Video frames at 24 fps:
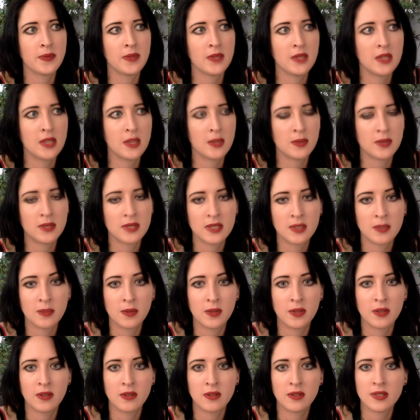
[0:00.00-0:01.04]
There was
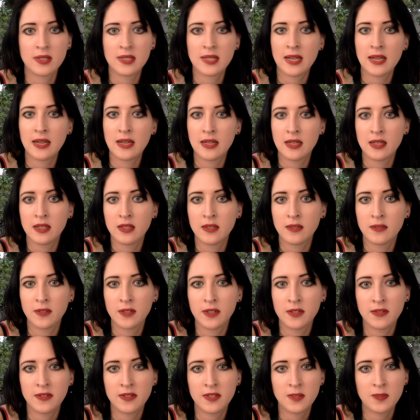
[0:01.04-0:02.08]
someone standing at the foot
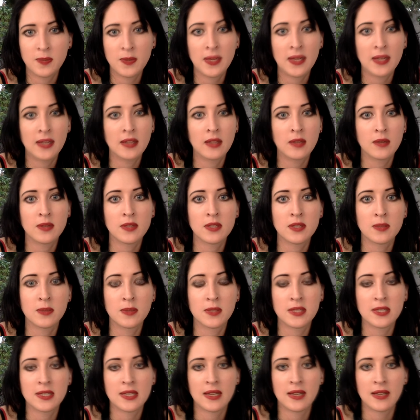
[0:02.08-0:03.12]
of his bed. There was
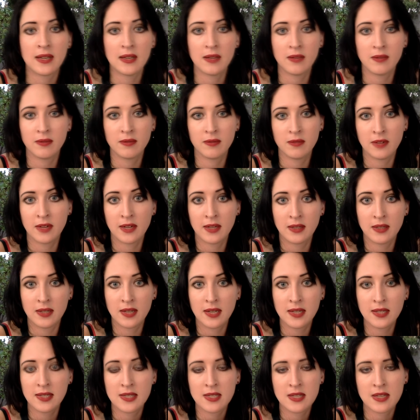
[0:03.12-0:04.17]
someone standing right
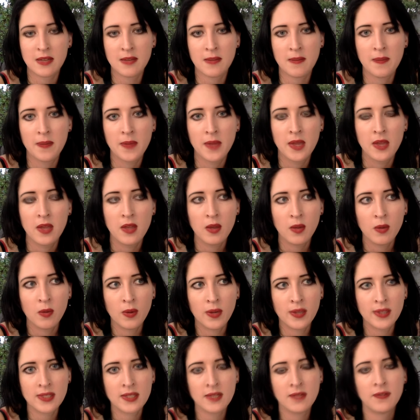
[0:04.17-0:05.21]
next to him.
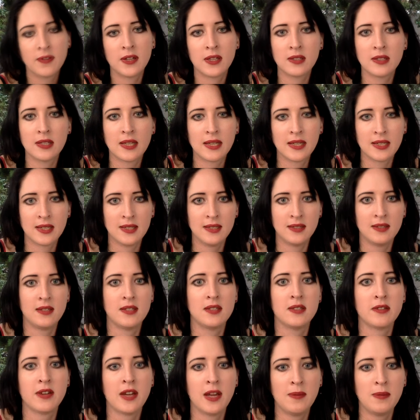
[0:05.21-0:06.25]
Once he felt like he
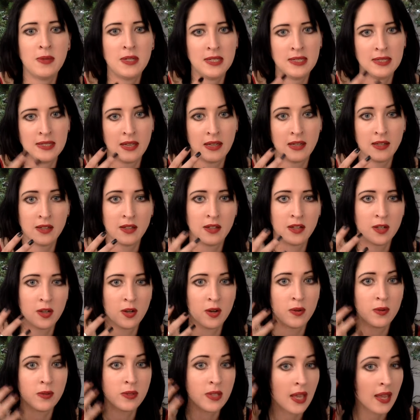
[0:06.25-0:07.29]
described it as like a
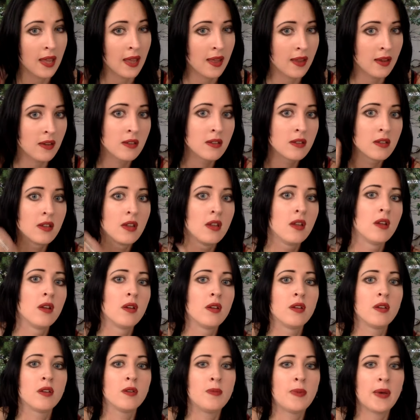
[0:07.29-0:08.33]
cold hand
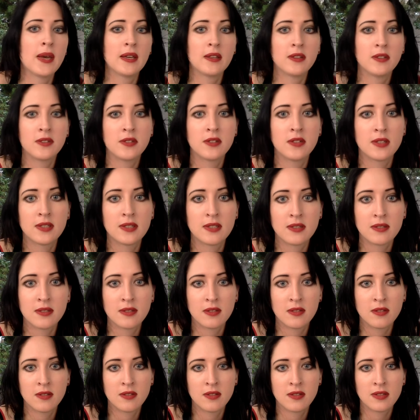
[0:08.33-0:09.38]
go back through
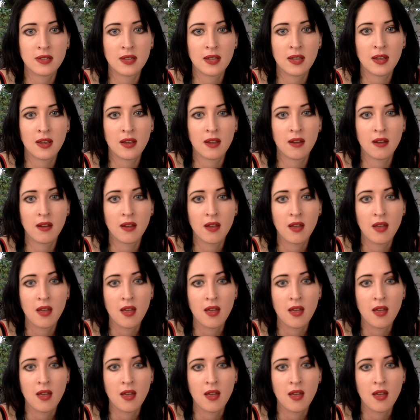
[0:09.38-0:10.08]
his hair.